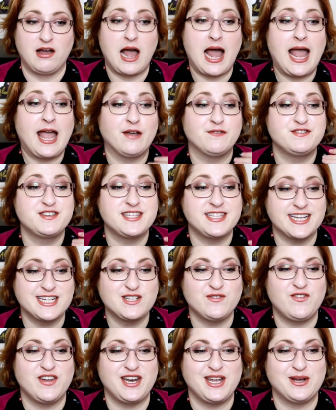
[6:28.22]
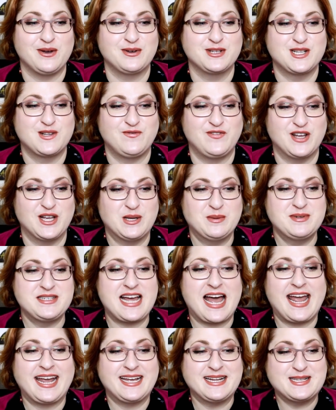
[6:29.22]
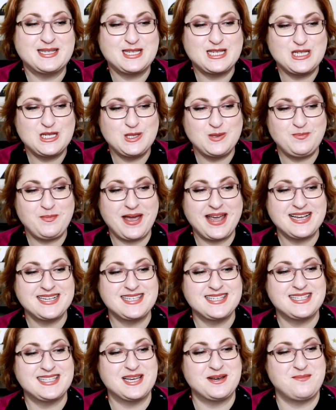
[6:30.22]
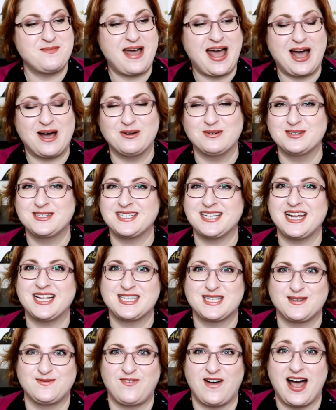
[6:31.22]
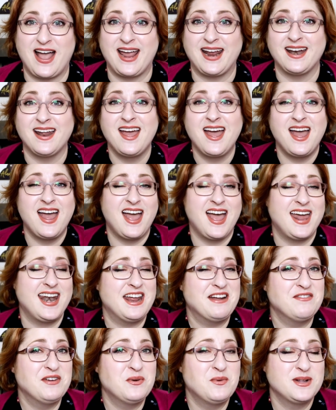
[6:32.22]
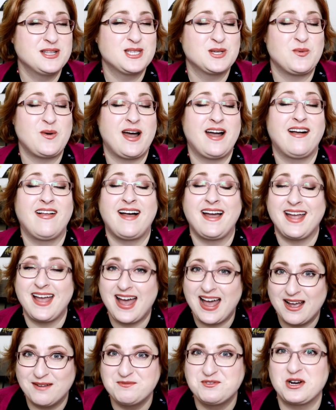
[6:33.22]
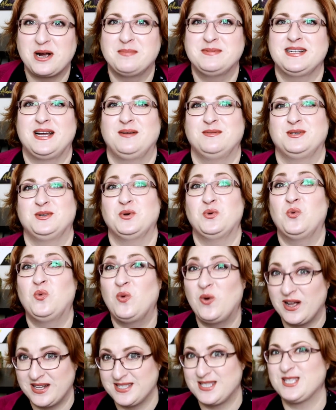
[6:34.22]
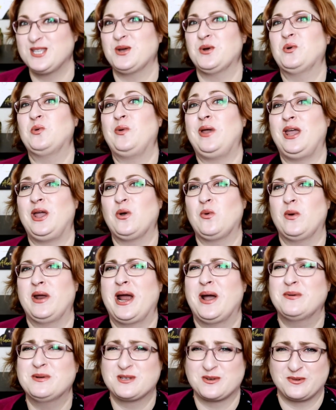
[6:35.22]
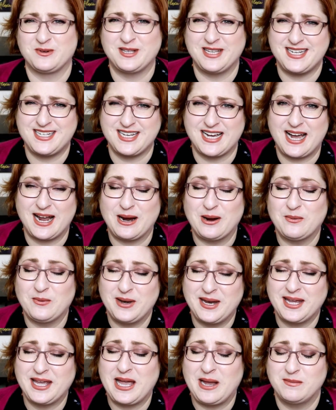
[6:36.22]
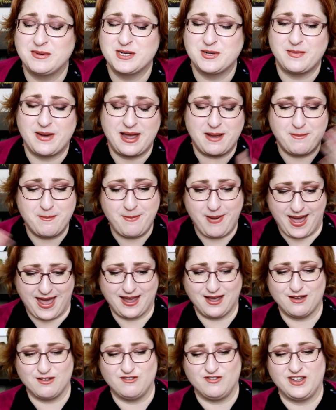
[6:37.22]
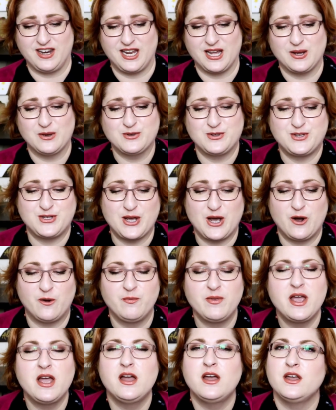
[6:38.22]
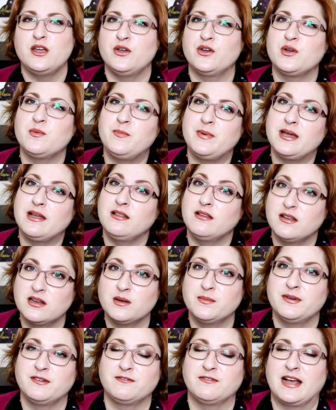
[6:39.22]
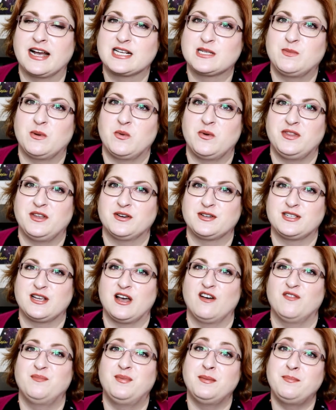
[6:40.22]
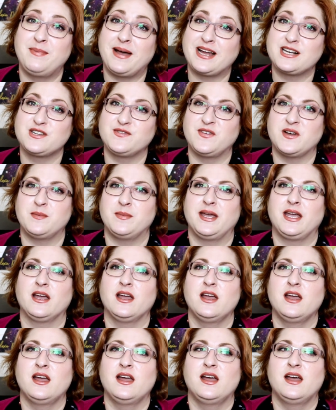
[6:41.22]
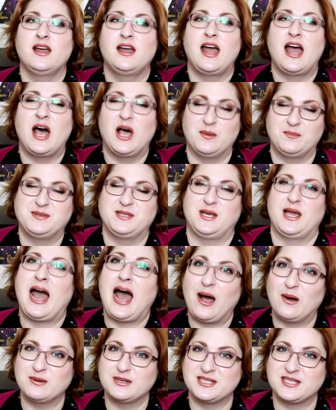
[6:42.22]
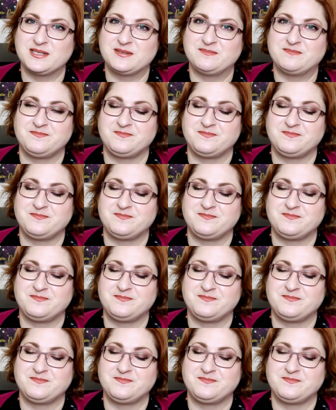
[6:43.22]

I have six videos filmed, I can space them out, it's fine. And every once in a while I have dropped down to once a week when I was really dire when it came to my bank of videos. So you can be a little bit flexible with yourself, but batch filming helps you out.